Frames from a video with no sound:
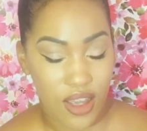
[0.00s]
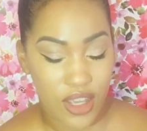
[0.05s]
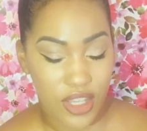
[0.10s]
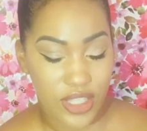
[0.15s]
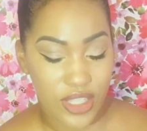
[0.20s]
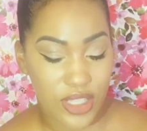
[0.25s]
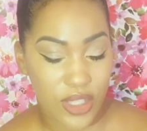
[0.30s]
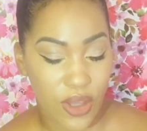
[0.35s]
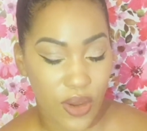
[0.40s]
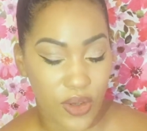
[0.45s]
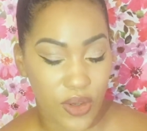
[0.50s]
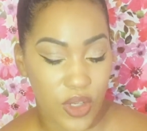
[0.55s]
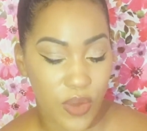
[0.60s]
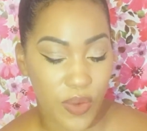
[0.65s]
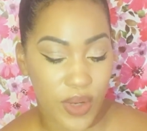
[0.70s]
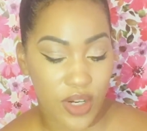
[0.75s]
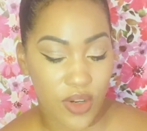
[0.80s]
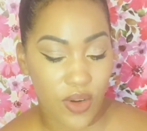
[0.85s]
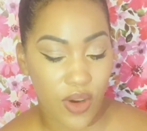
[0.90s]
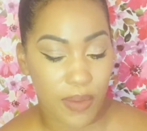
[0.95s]
So you
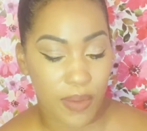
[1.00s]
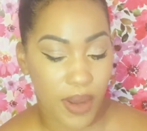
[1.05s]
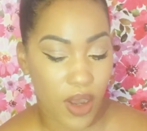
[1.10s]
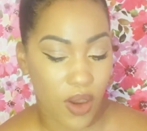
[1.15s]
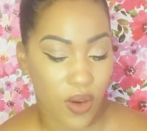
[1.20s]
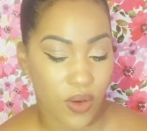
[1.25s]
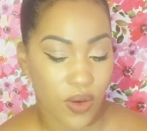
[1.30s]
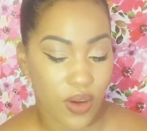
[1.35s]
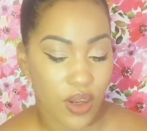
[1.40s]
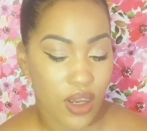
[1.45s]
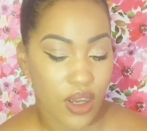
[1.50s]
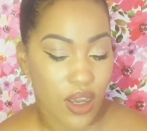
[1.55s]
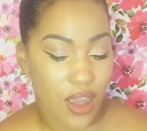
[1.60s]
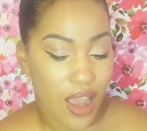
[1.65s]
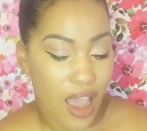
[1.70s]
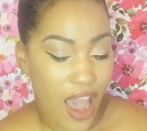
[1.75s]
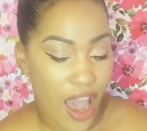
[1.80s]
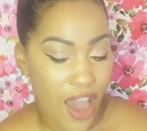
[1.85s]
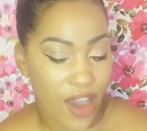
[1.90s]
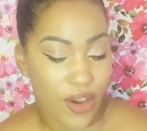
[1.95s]
want to know about
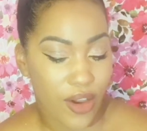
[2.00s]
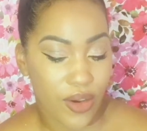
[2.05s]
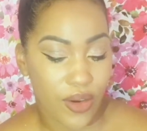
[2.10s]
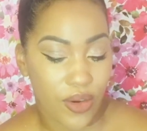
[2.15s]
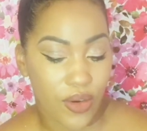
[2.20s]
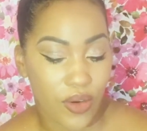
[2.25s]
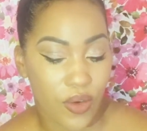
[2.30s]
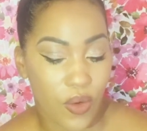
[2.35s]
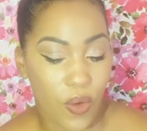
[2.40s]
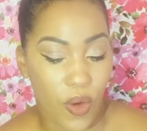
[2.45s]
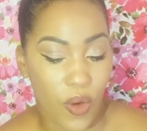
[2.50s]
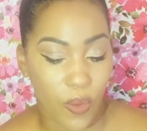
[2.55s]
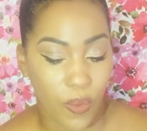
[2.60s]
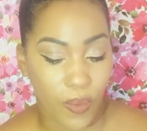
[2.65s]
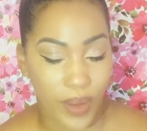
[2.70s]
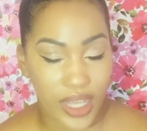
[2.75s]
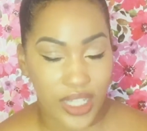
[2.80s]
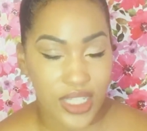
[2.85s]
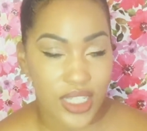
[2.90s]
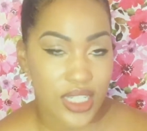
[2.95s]
how or
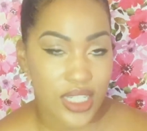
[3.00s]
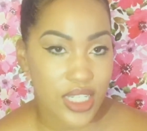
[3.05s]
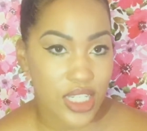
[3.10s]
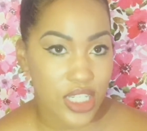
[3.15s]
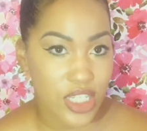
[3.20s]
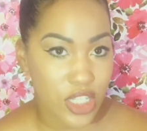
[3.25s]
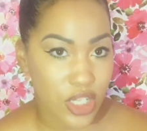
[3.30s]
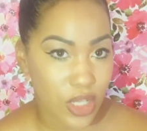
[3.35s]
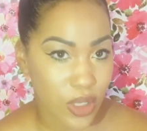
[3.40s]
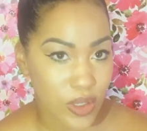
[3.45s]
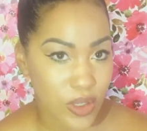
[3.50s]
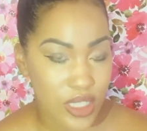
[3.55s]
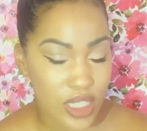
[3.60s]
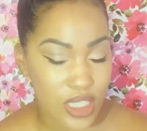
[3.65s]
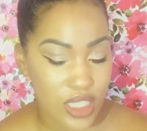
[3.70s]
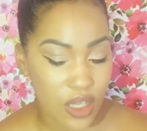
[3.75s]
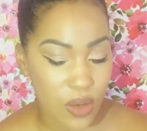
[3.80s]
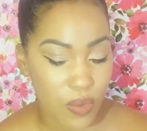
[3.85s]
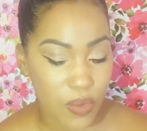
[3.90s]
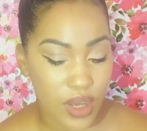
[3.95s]
when to disclose to
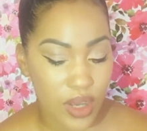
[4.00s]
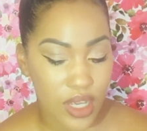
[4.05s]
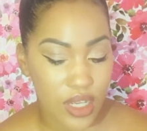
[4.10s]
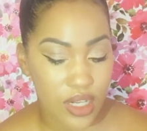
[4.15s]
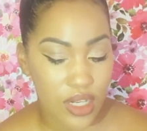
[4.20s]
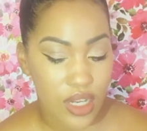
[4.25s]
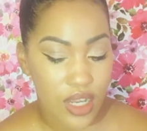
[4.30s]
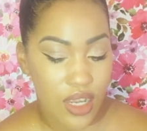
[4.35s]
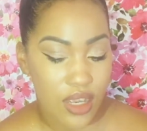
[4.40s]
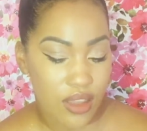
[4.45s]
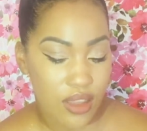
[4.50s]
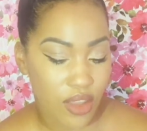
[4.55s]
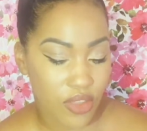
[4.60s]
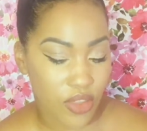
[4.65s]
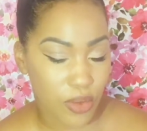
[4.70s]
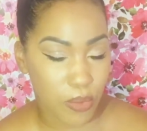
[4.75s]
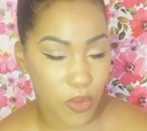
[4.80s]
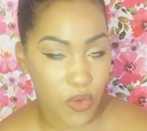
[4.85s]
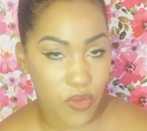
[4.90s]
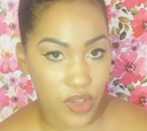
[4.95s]
someone that
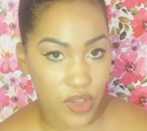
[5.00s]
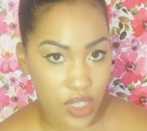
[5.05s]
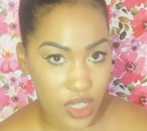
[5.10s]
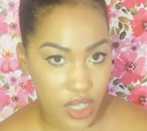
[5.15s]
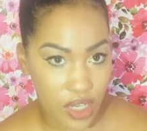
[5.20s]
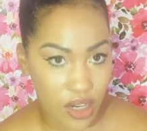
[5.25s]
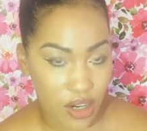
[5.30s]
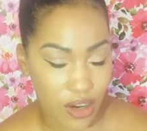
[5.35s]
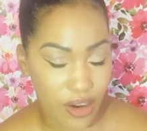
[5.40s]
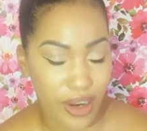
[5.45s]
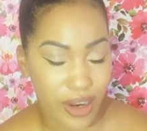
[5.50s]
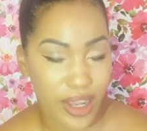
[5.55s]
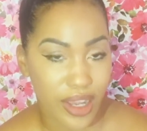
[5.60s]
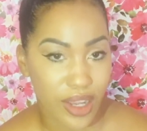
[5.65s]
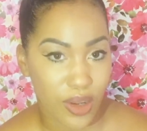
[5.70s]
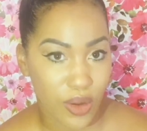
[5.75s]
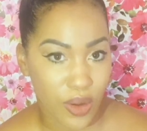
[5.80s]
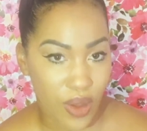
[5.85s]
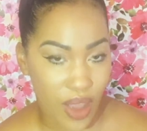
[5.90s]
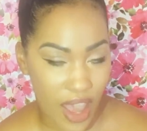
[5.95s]
they're moving near
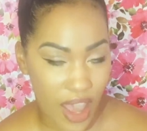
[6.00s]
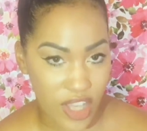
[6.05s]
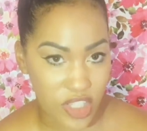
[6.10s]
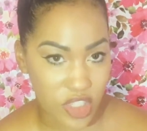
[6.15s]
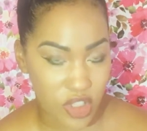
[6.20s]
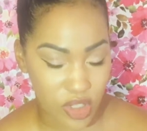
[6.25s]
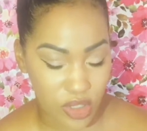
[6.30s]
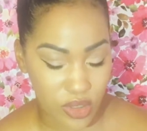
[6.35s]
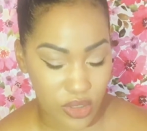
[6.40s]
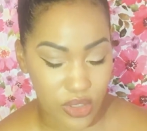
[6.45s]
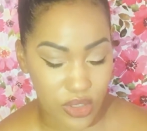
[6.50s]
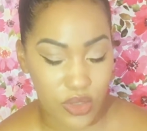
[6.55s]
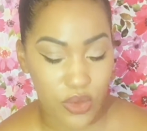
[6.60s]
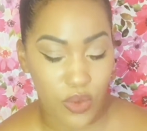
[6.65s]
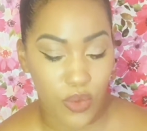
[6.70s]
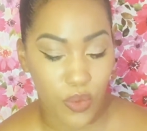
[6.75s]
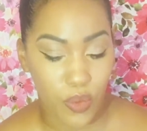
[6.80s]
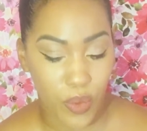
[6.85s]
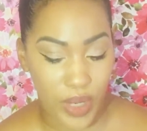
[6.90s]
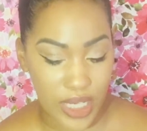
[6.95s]
a hazardous
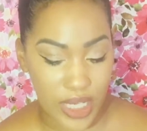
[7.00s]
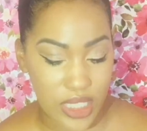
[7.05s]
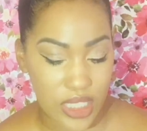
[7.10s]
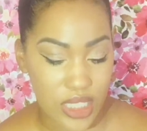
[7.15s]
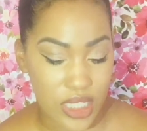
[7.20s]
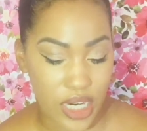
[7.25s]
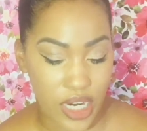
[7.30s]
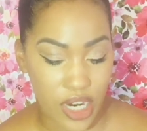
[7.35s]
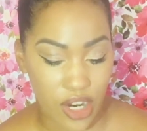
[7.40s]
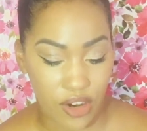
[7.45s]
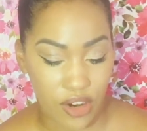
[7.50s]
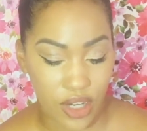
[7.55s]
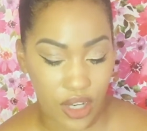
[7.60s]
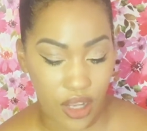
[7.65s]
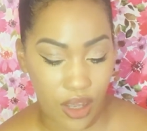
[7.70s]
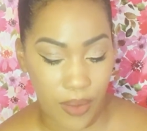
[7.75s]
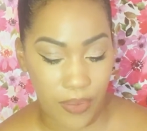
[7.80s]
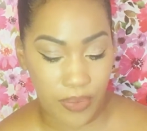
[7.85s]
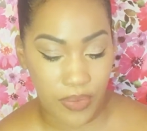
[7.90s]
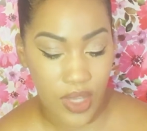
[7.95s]
waste
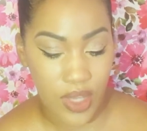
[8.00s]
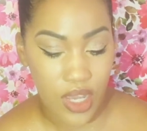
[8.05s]
area.